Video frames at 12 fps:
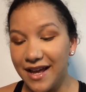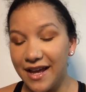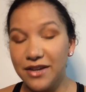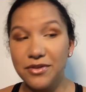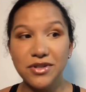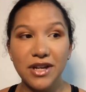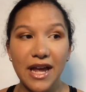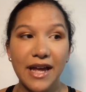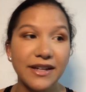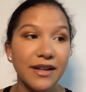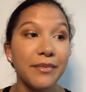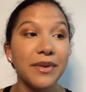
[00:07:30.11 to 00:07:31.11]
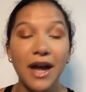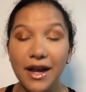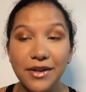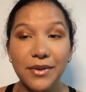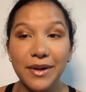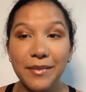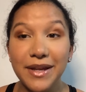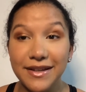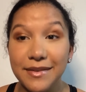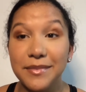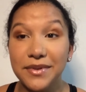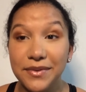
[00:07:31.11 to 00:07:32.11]
And usually I end up not doing it
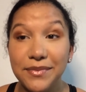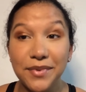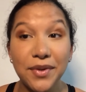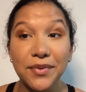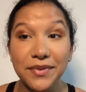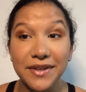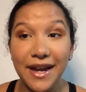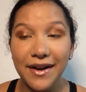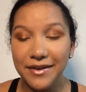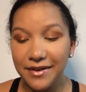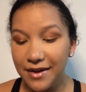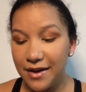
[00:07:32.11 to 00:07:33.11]
because I'm too scared.